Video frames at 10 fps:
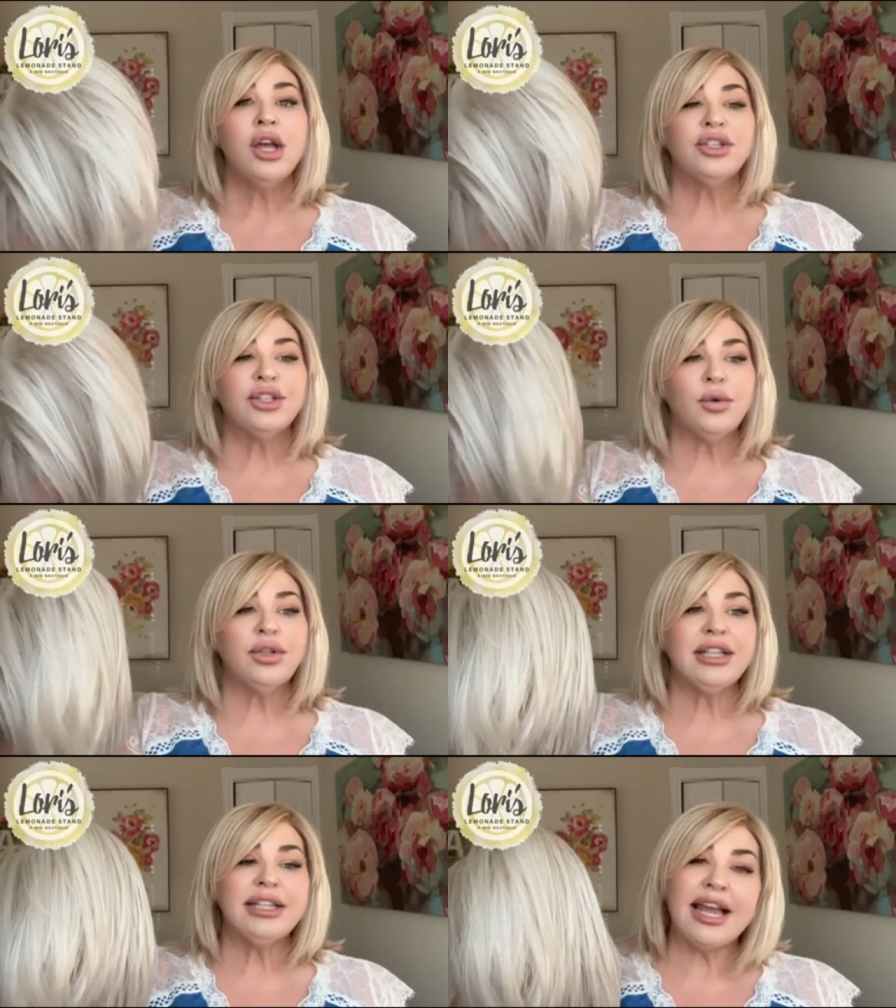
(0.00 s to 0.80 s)
So
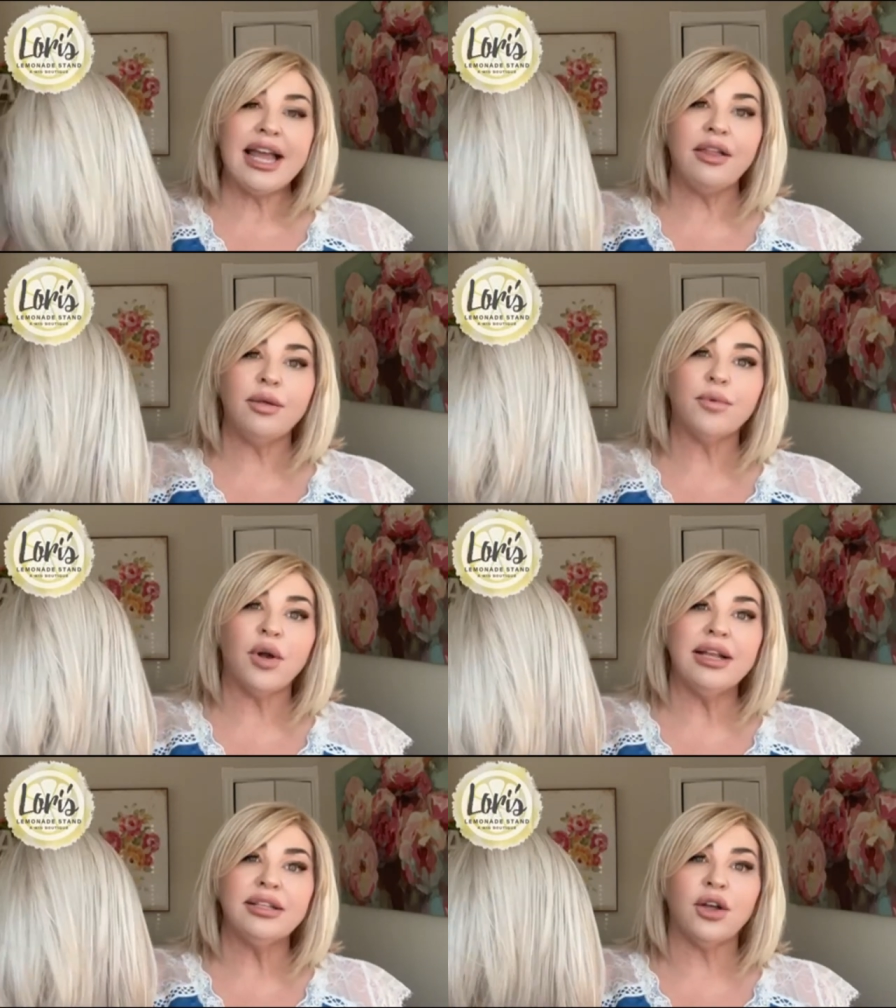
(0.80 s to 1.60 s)
today the
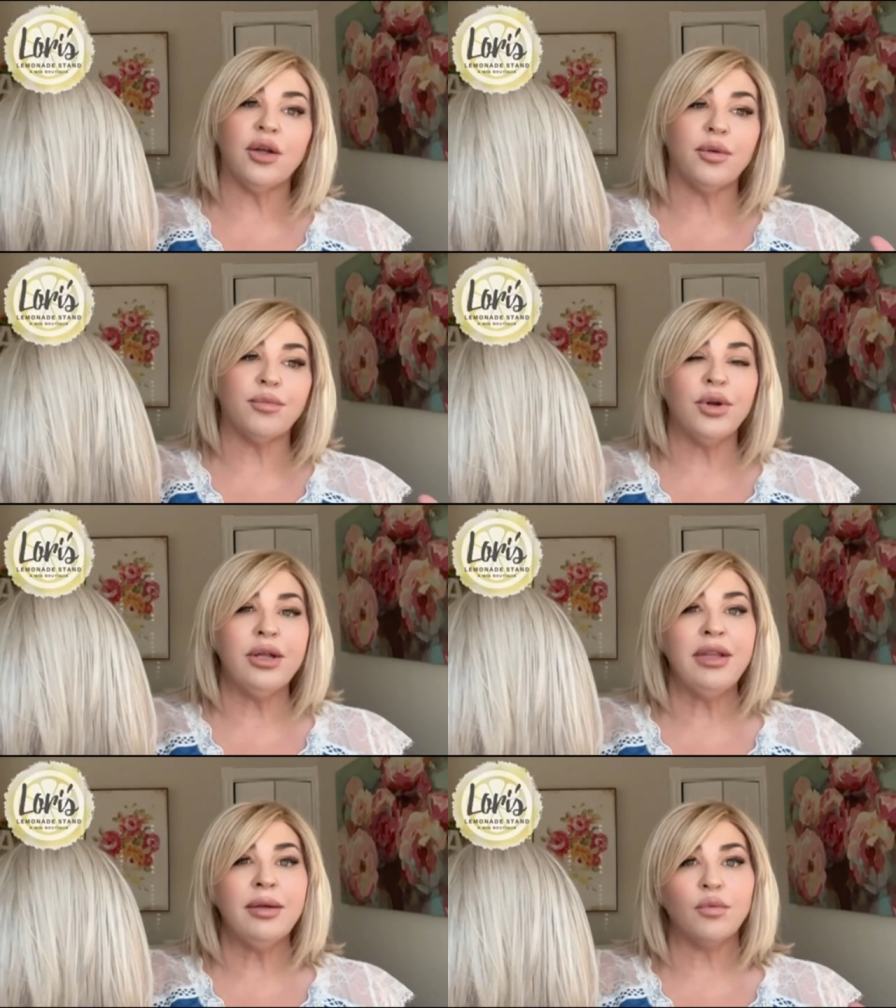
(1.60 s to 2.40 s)
price on the
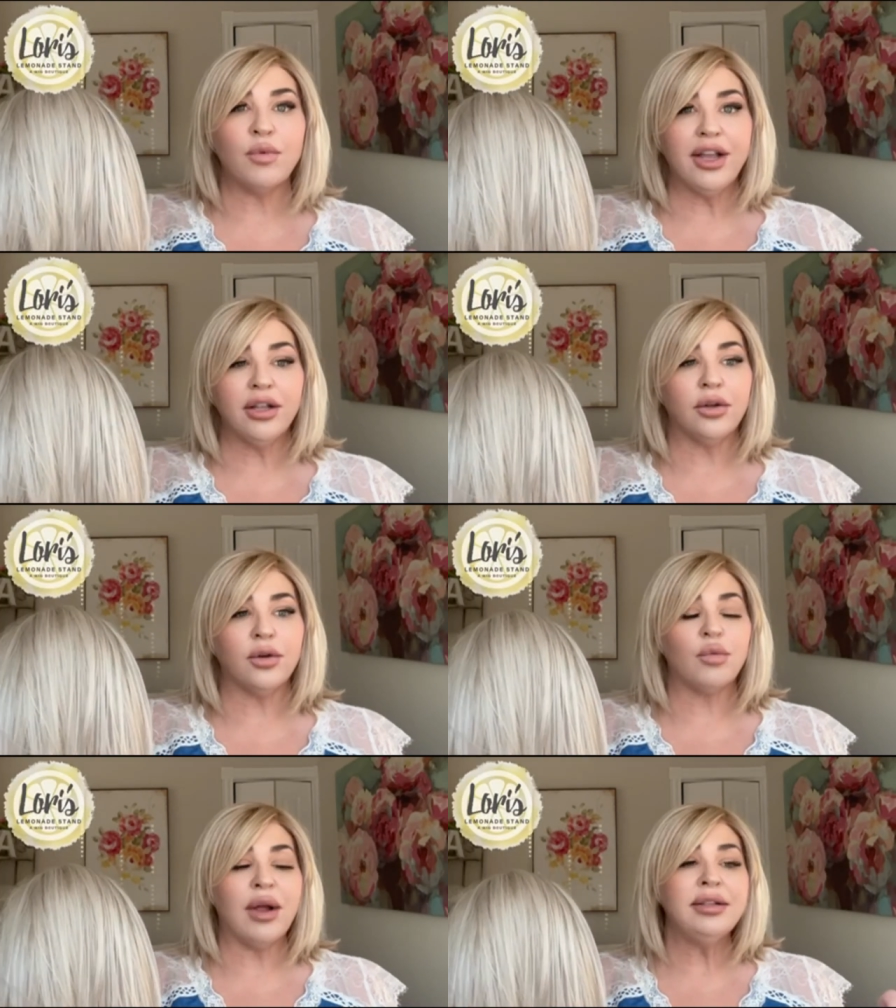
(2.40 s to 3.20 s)
premium
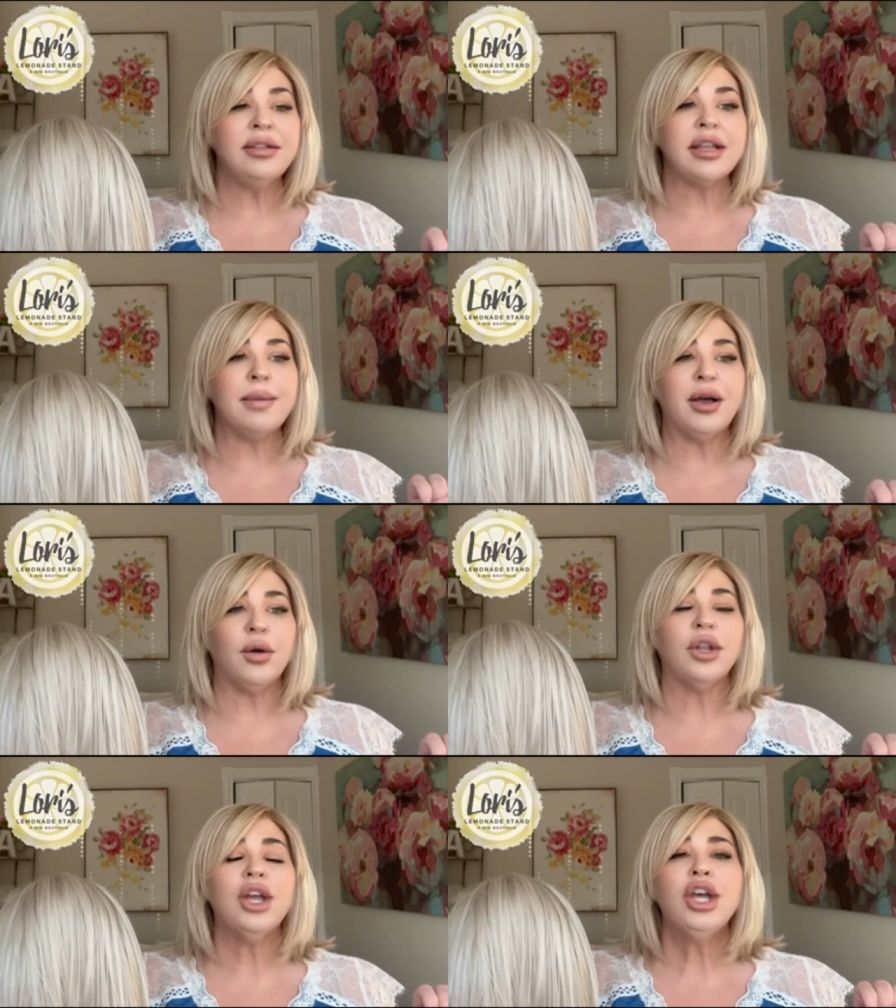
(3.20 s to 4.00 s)
regular runs about